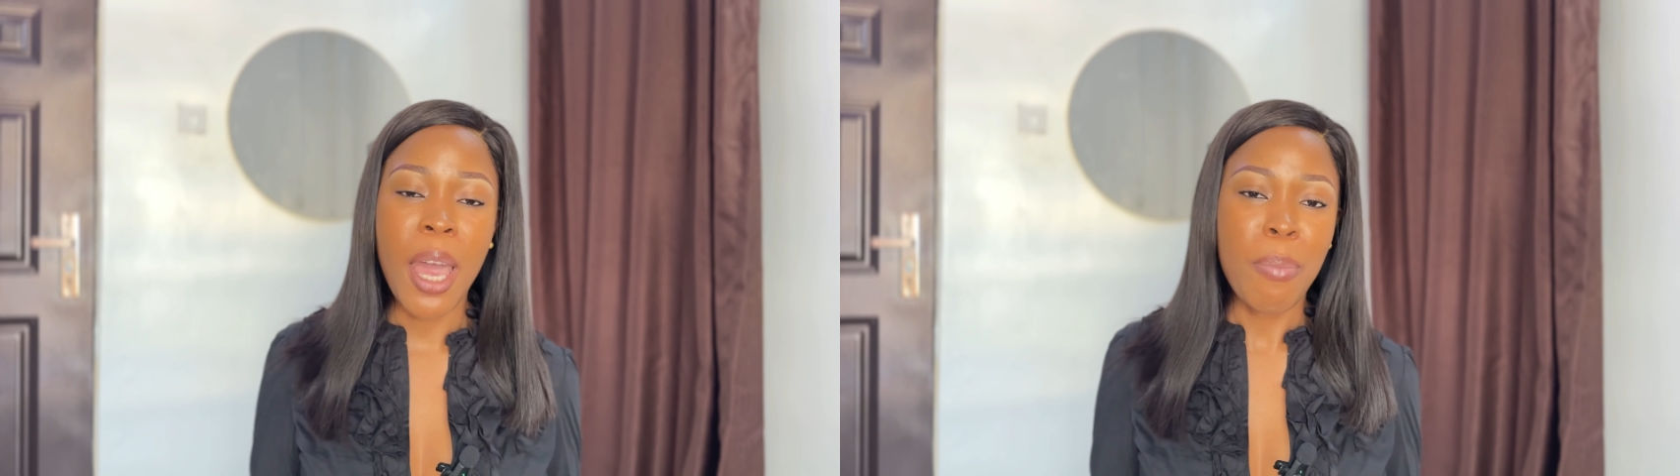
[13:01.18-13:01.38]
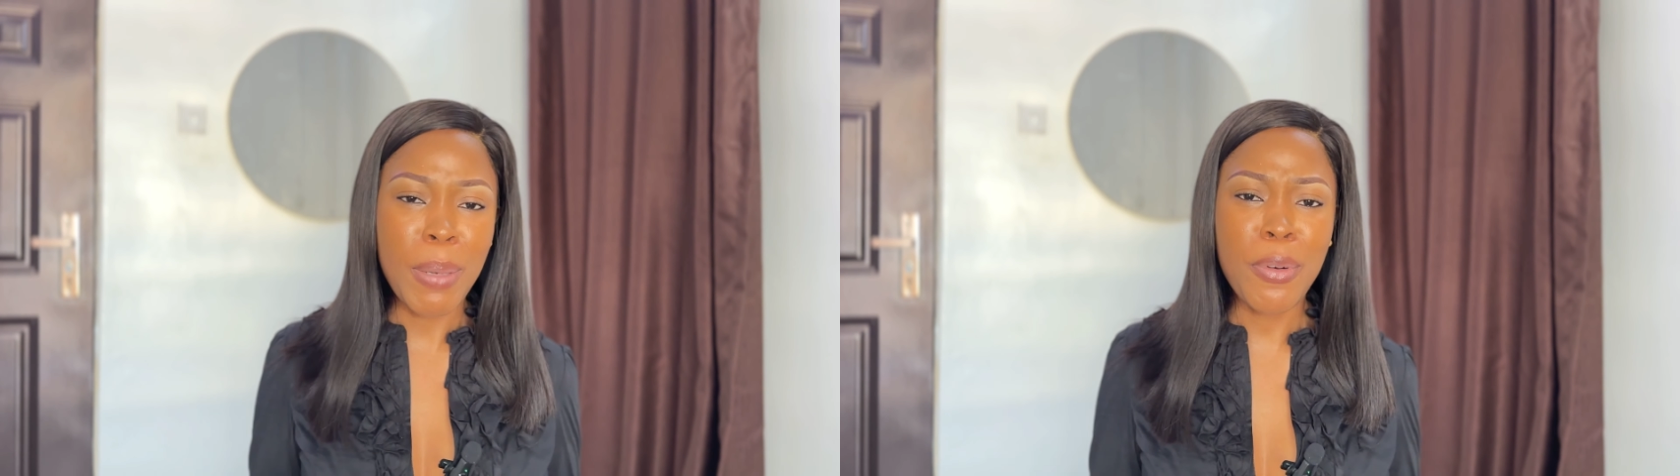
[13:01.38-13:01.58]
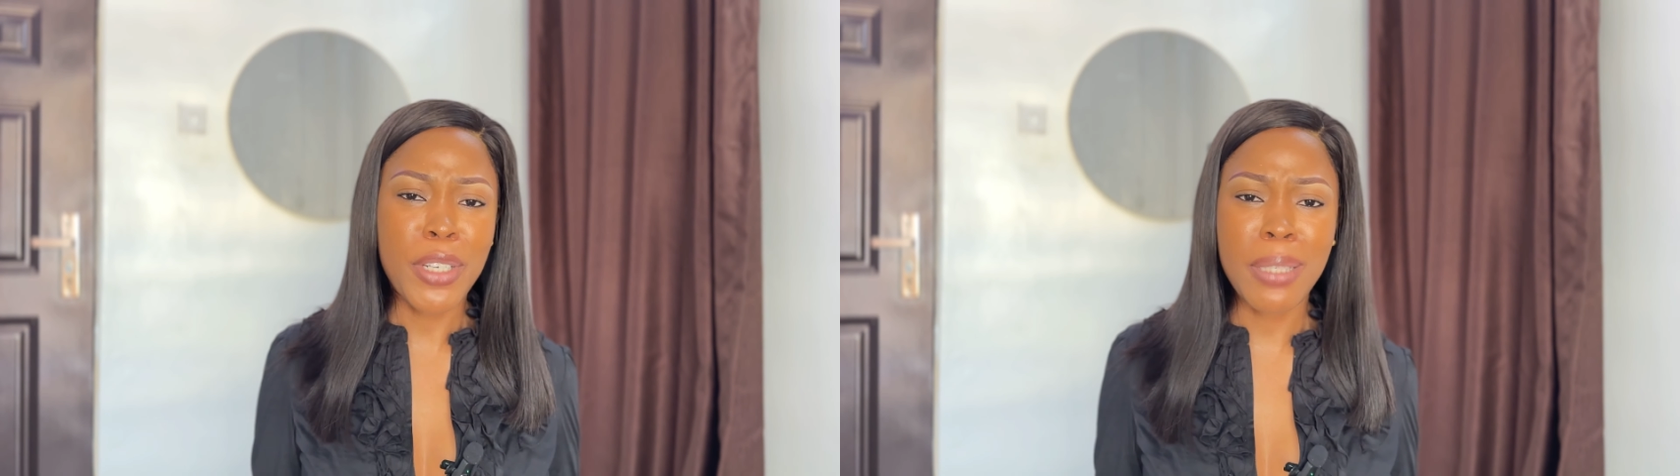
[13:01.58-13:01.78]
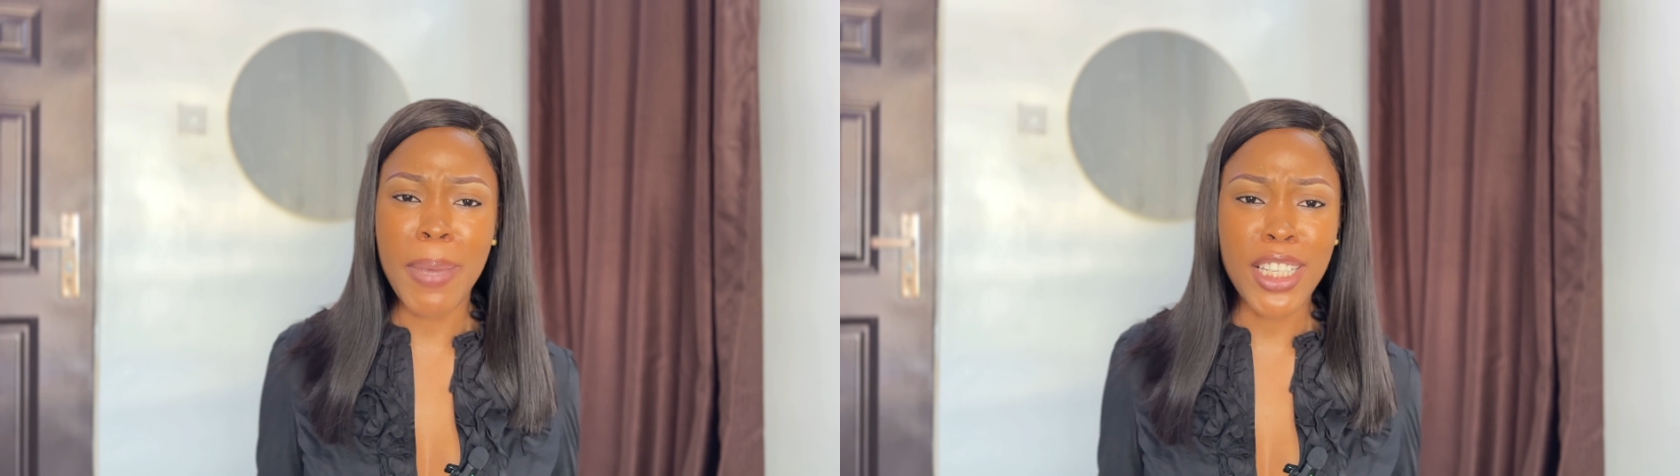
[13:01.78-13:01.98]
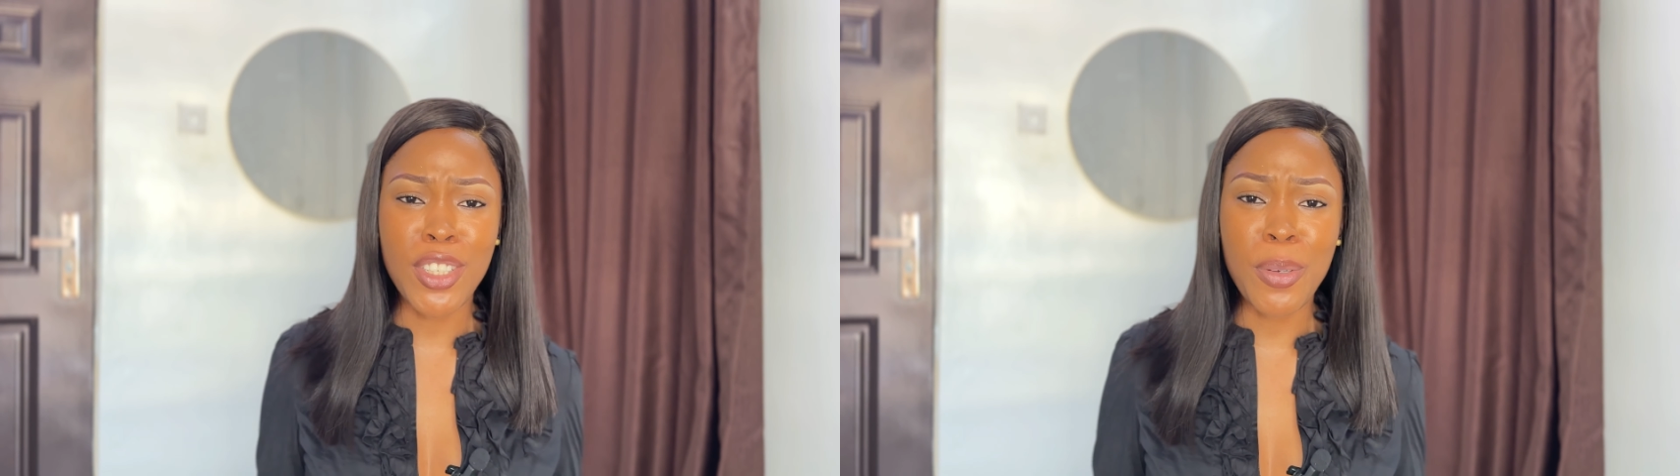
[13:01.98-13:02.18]
people
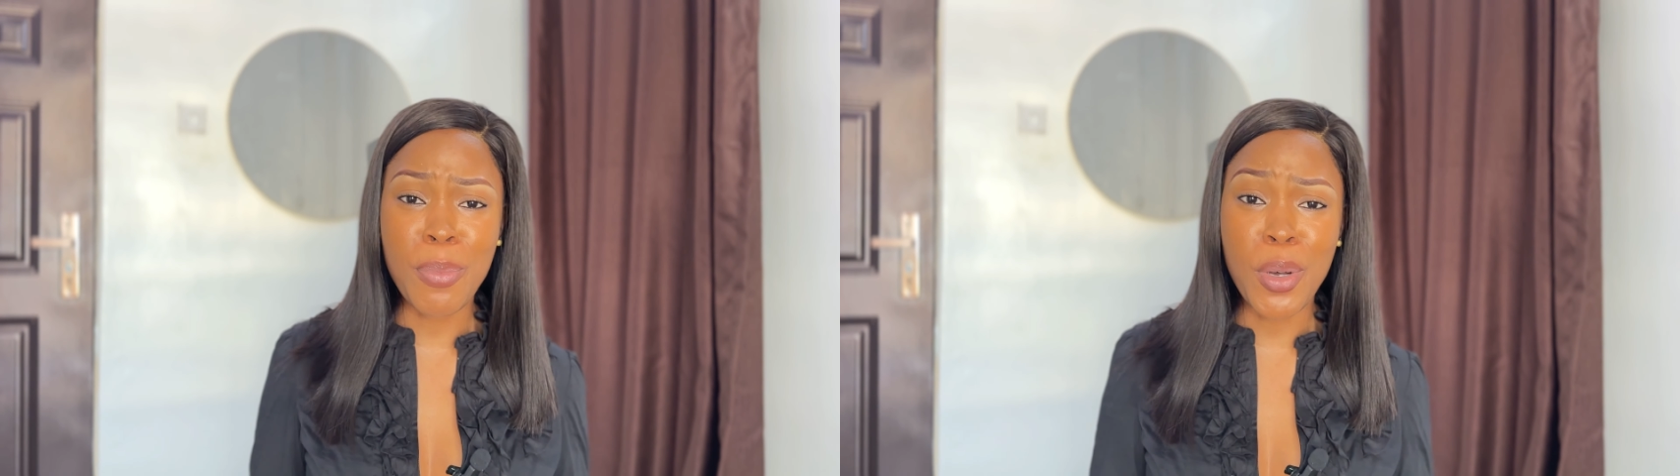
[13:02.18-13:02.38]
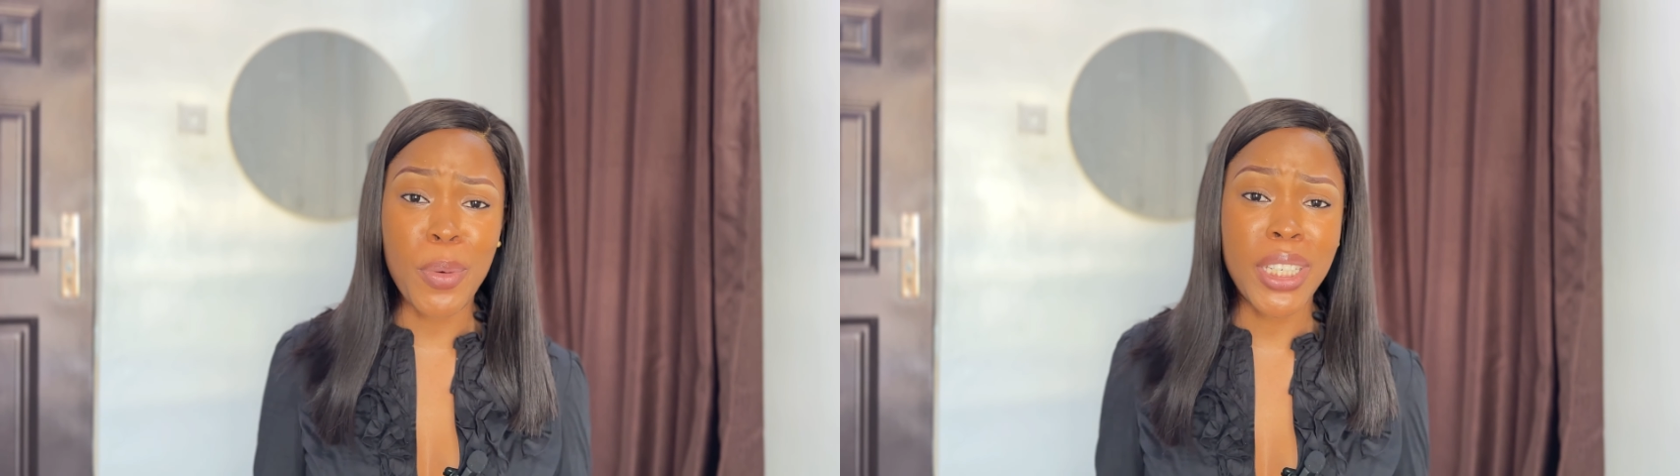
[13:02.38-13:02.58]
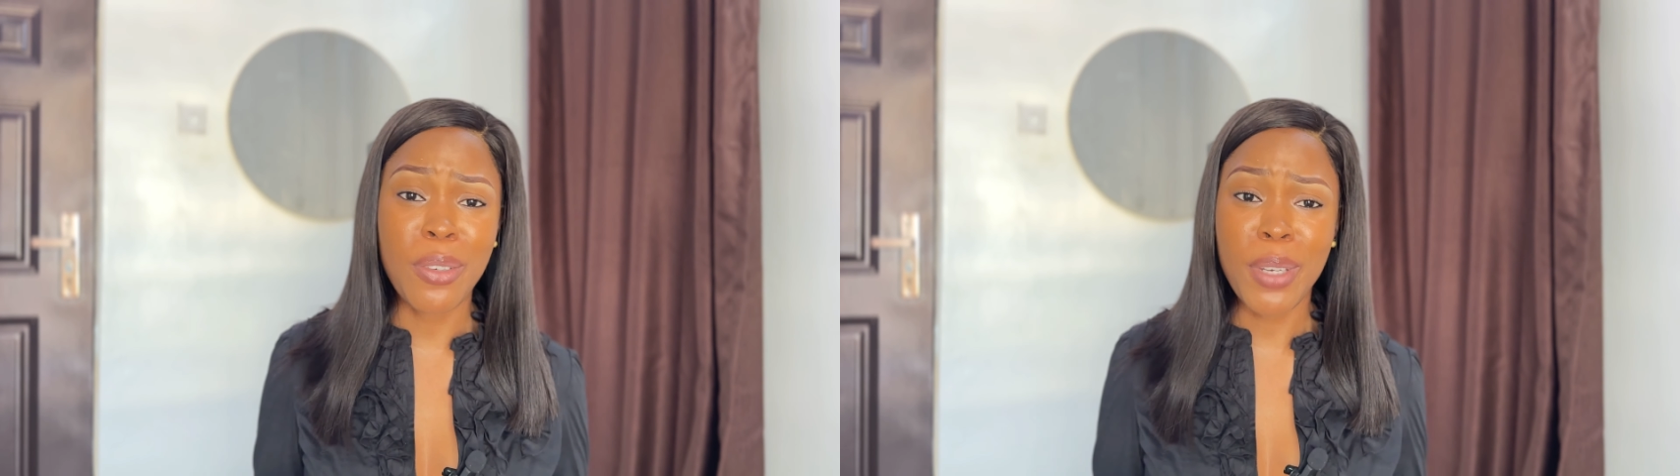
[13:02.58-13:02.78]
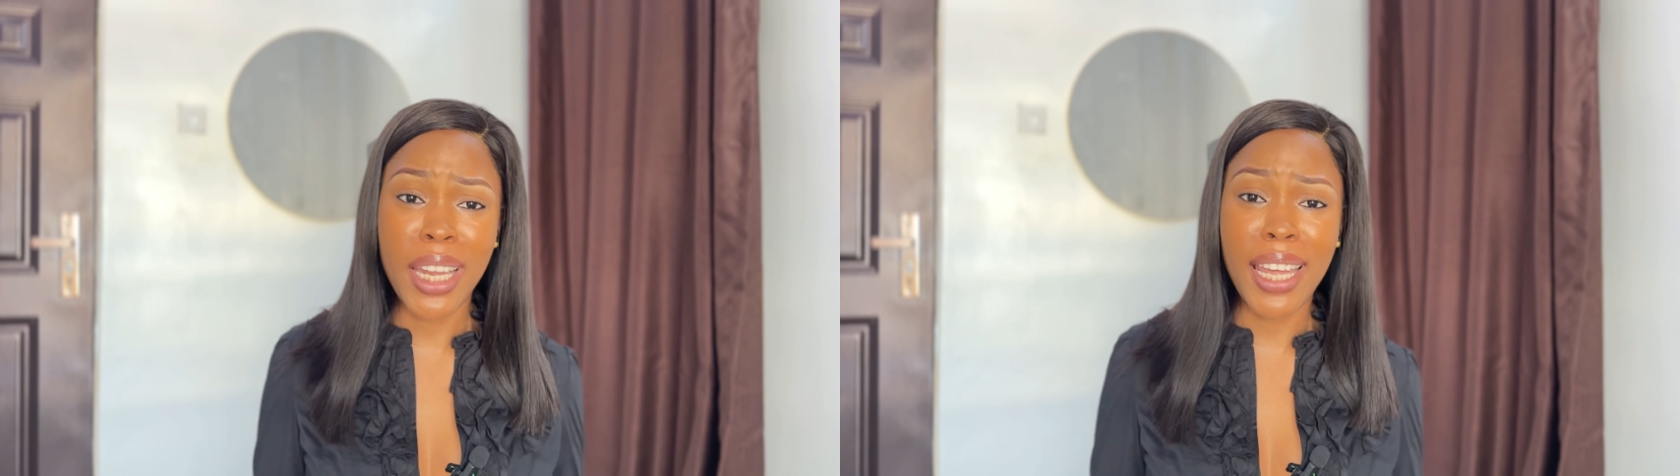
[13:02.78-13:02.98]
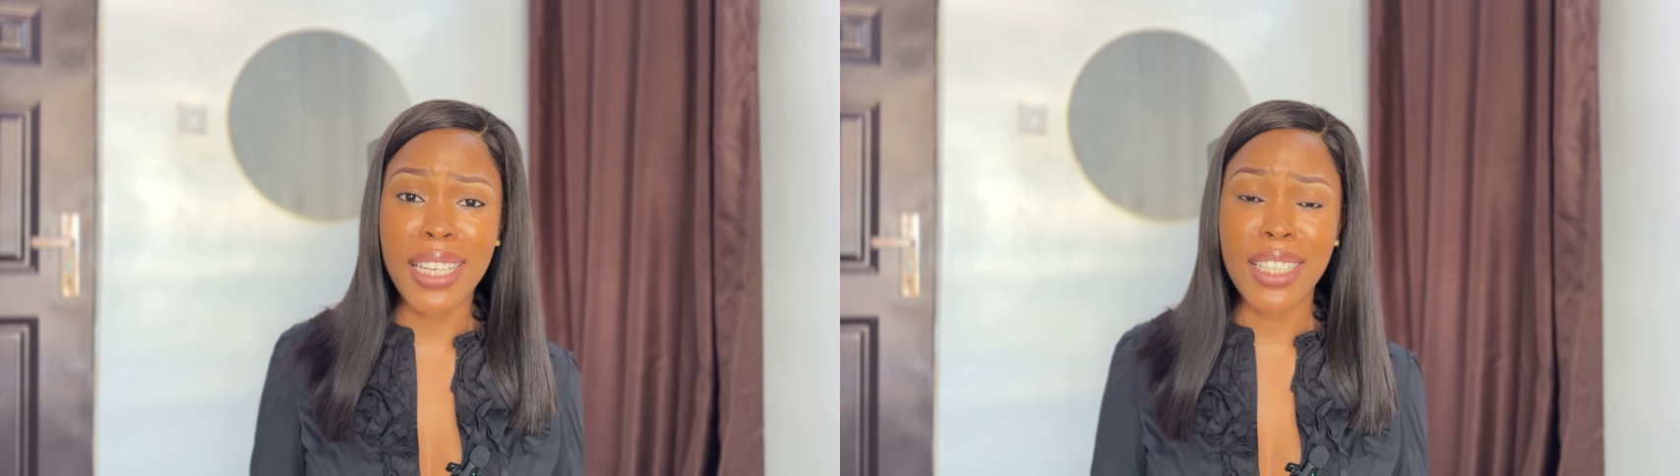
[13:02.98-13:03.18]
respect you more when they realize that